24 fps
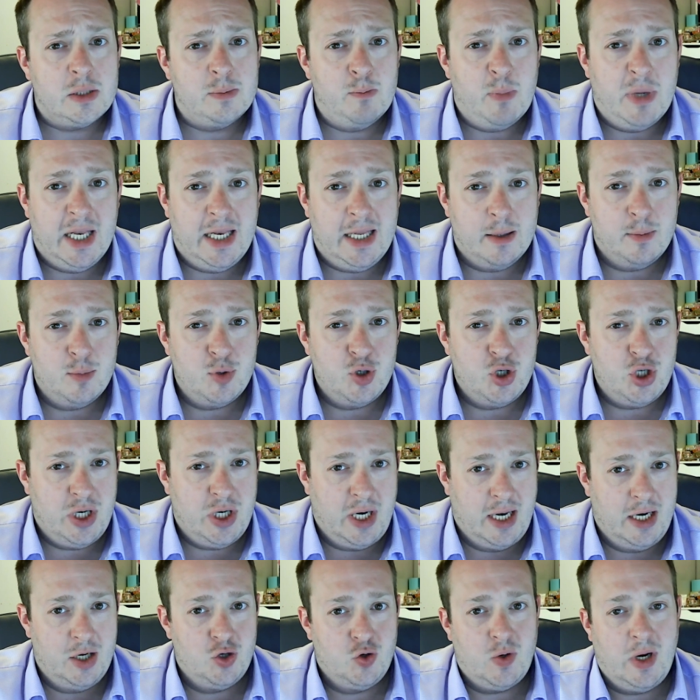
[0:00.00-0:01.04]
It's medium
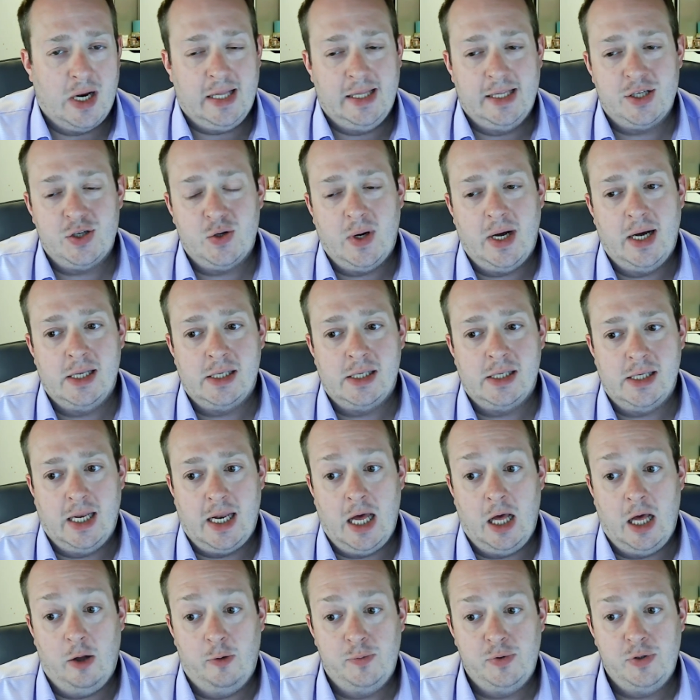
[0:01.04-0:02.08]
chain triglycerides.
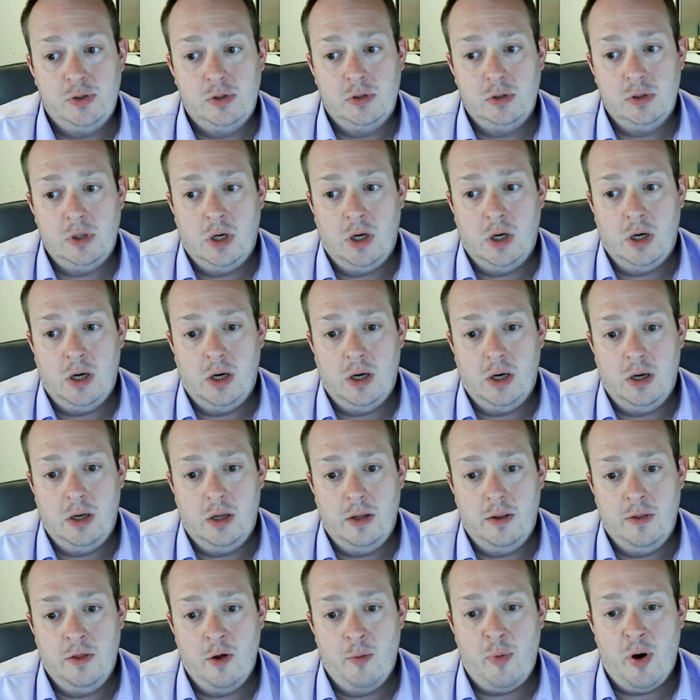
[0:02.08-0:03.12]
It helps
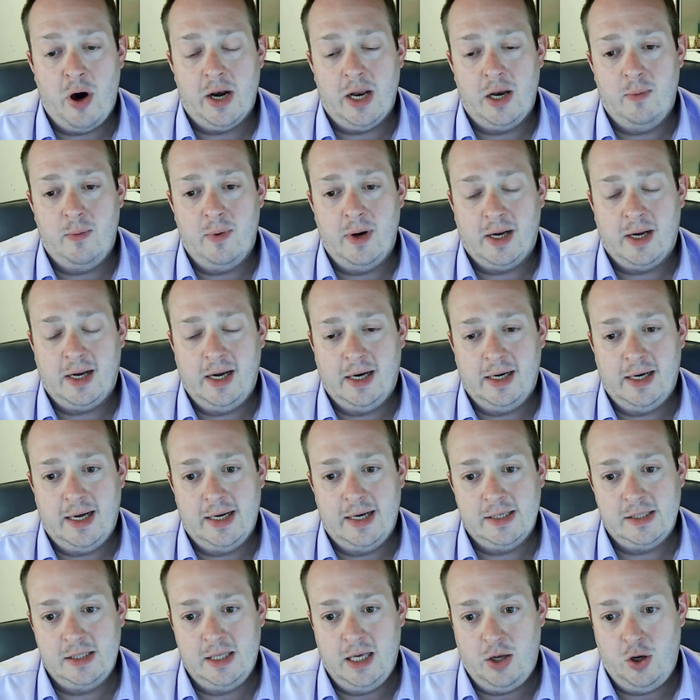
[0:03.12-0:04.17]
the body
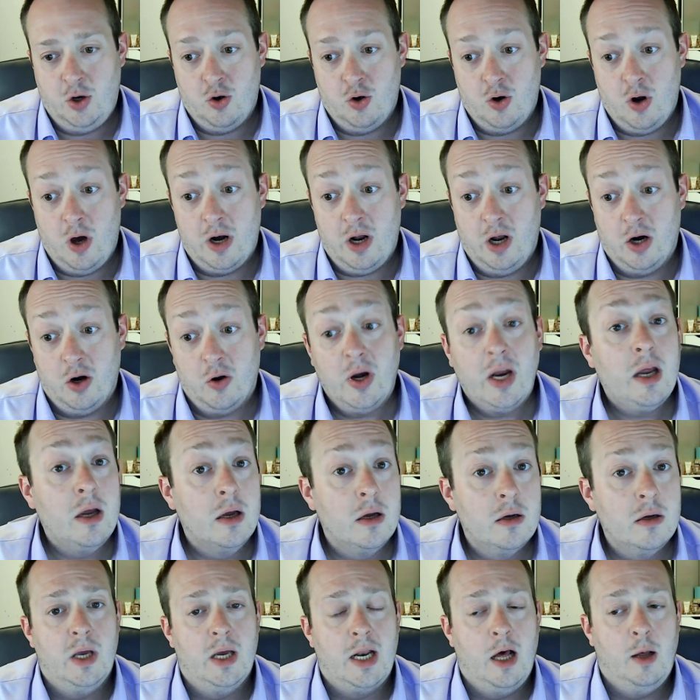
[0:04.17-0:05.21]
recognize that you're not hungry.
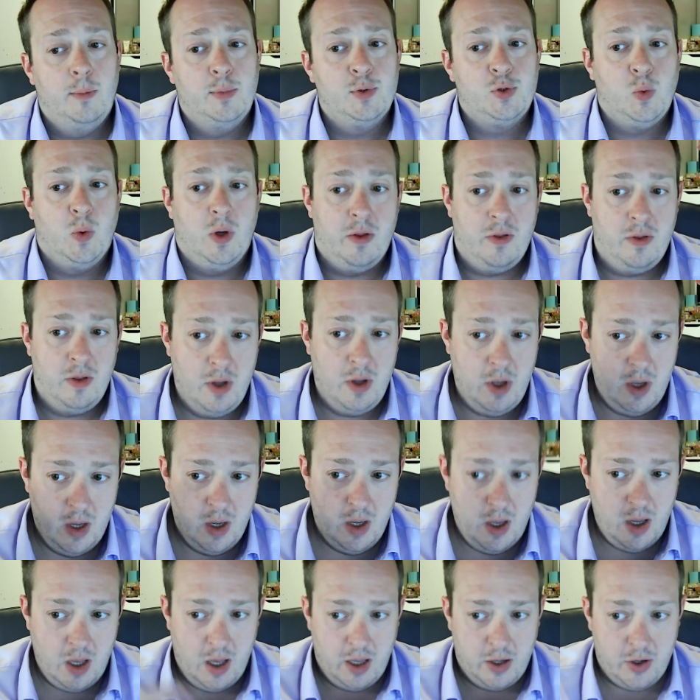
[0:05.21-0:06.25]
It helps with
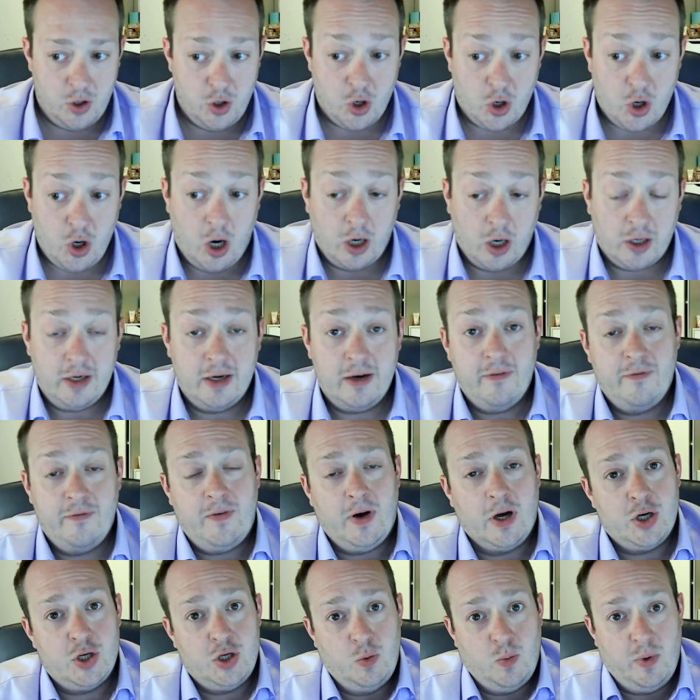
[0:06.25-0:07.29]
your cognitive
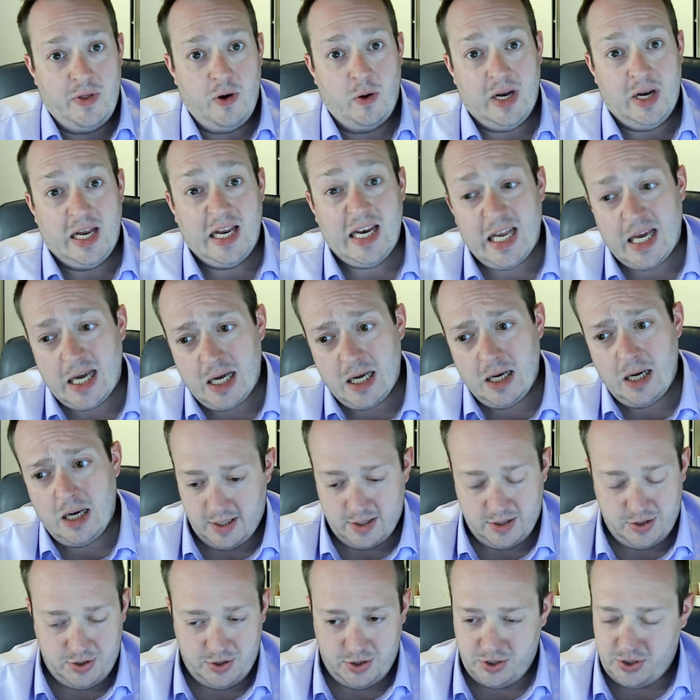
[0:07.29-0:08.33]
function without eating.
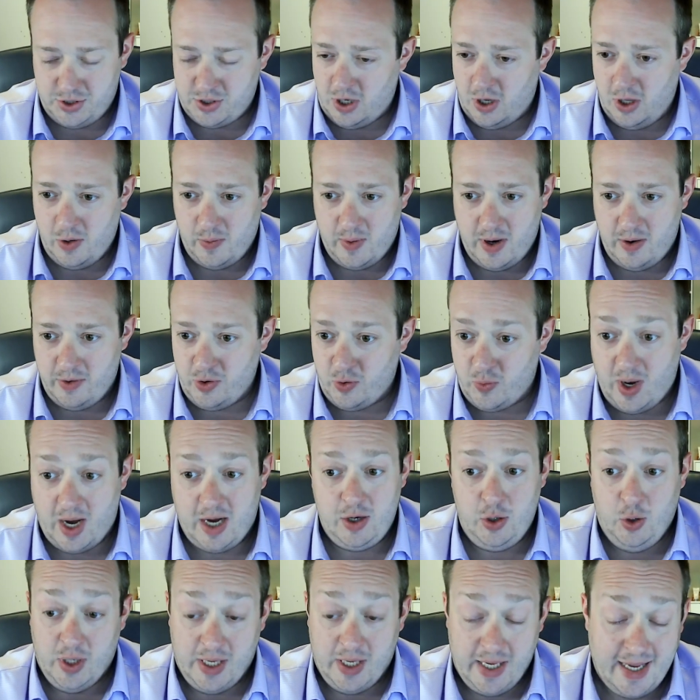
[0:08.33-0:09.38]
It's just all around
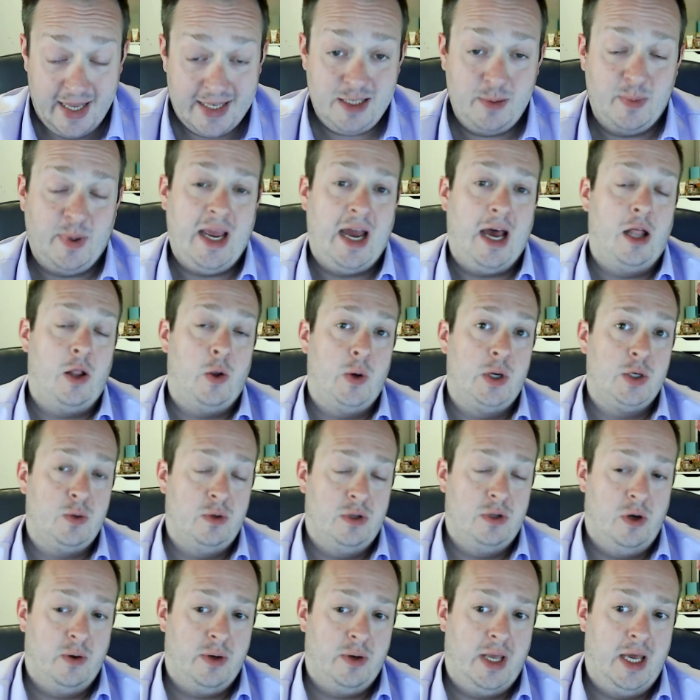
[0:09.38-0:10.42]
great. You can get some calories
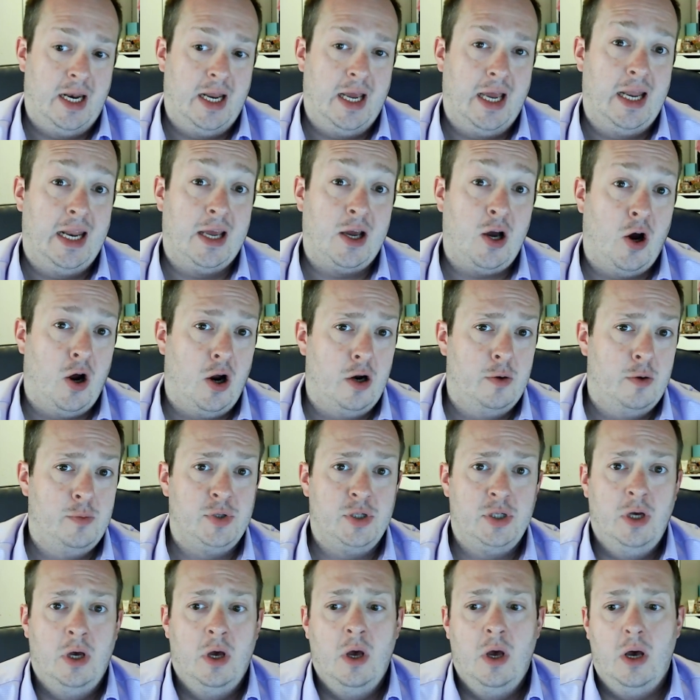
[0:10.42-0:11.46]
without getting any
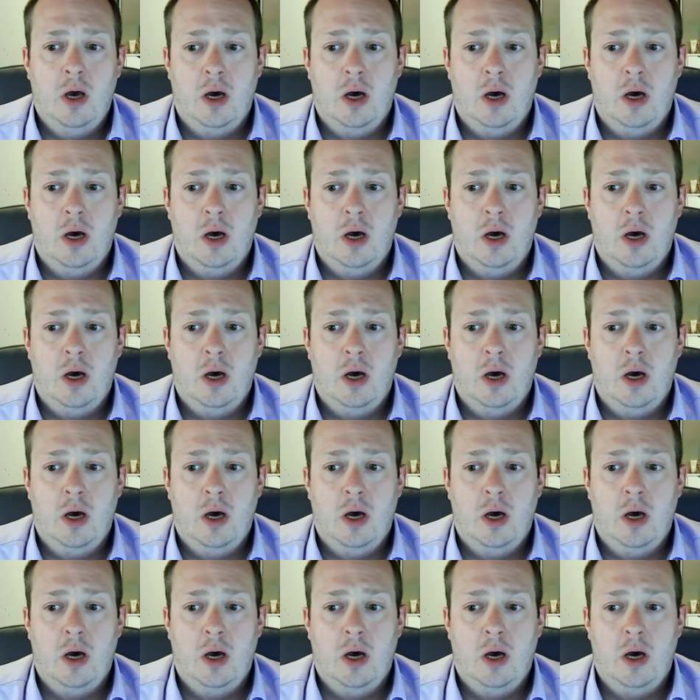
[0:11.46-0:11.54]
carbs.